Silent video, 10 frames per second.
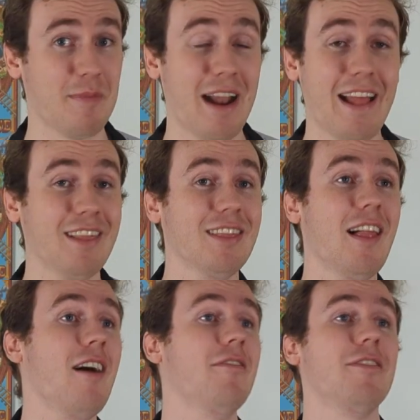but I
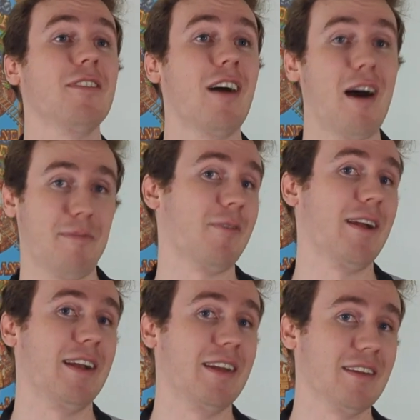loved
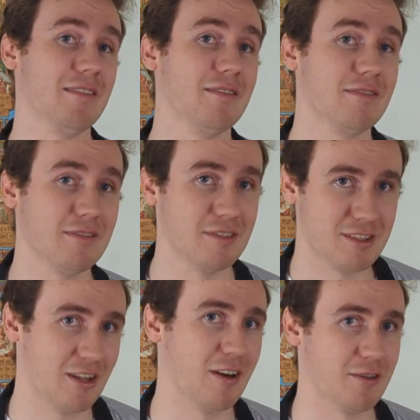operating
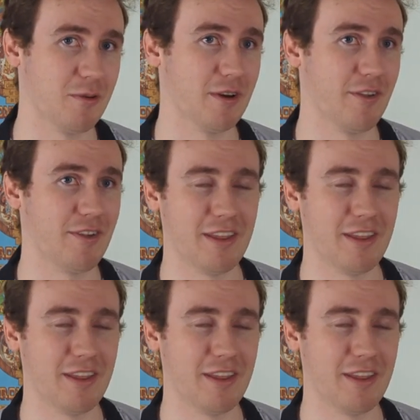Star Tours.